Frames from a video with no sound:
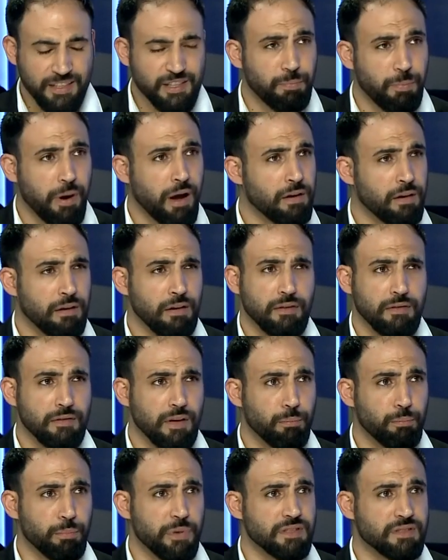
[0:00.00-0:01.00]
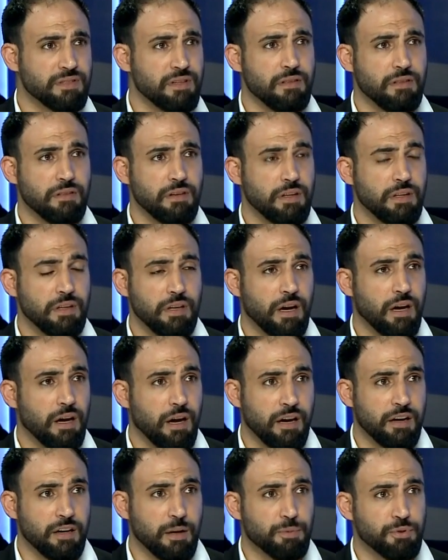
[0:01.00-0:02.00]
spiking numbers in the
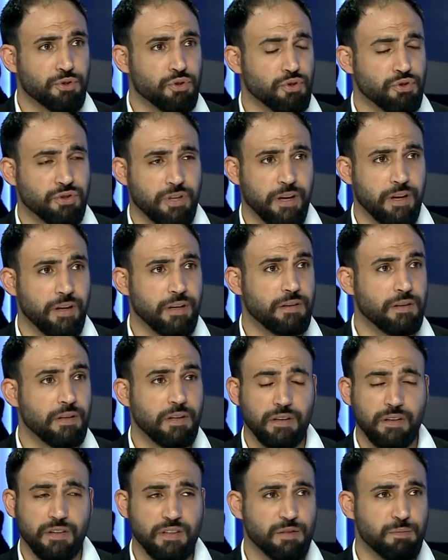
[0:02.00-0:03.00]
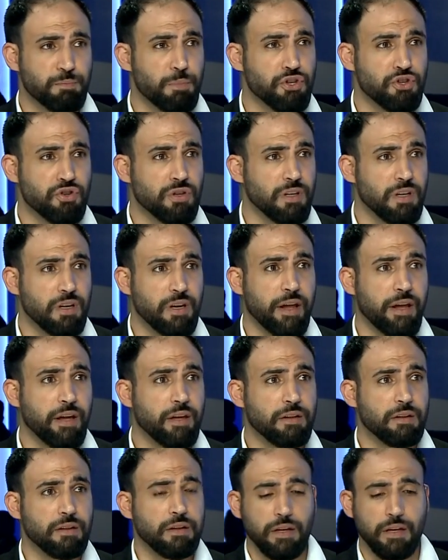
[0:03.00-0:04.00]
Arab society, especially
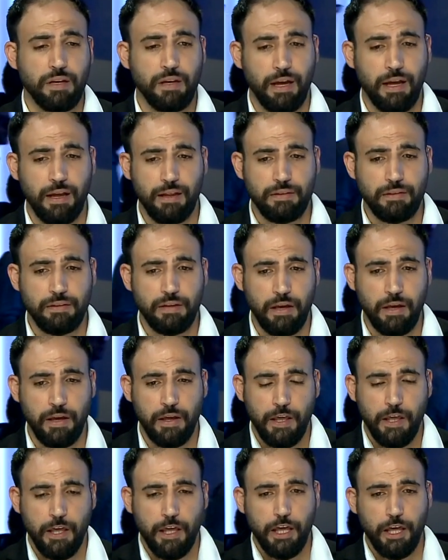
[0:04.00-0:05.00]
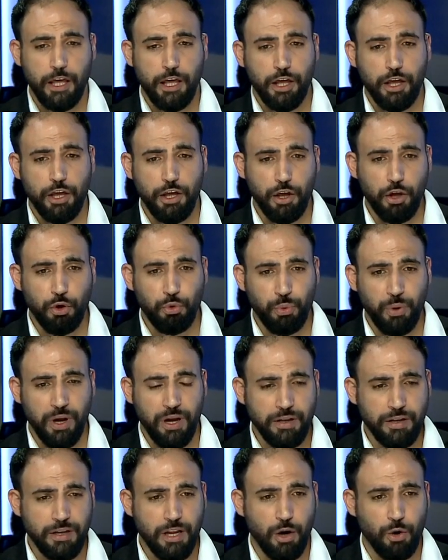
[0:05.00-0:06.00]
lately, and
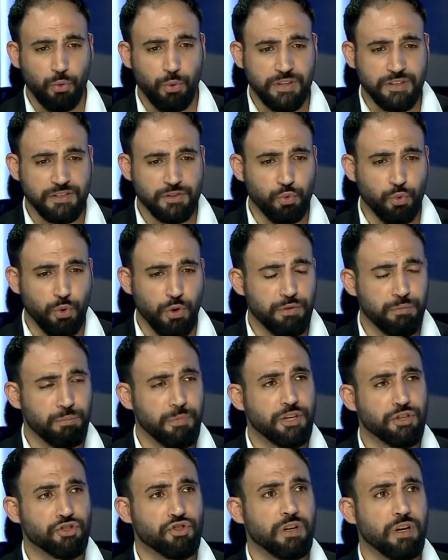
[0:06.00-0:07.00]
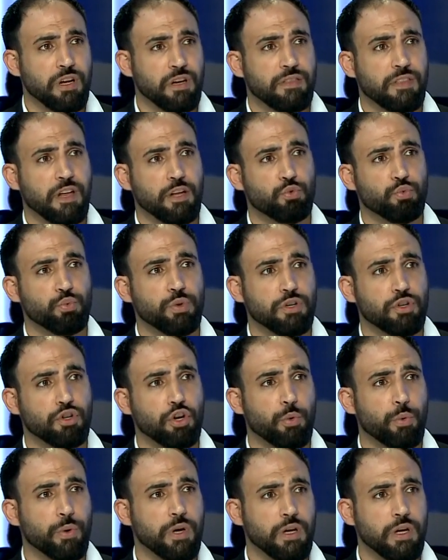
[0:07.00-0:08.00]
now it's worth mentioning that we're
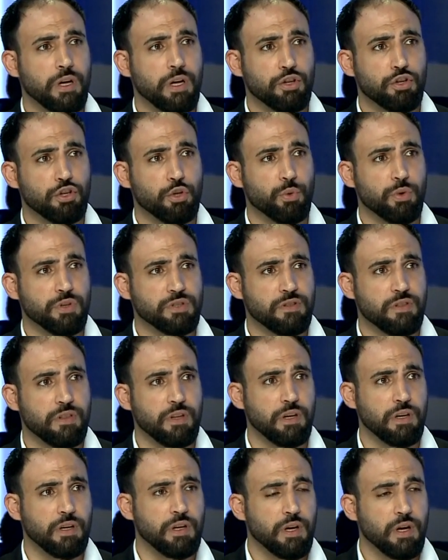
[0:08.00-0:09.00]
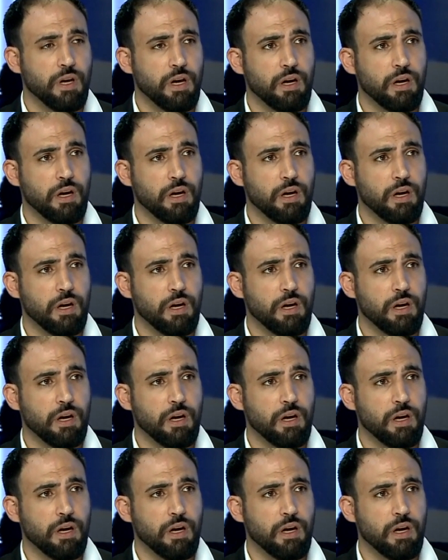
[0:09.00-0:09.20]
going towards the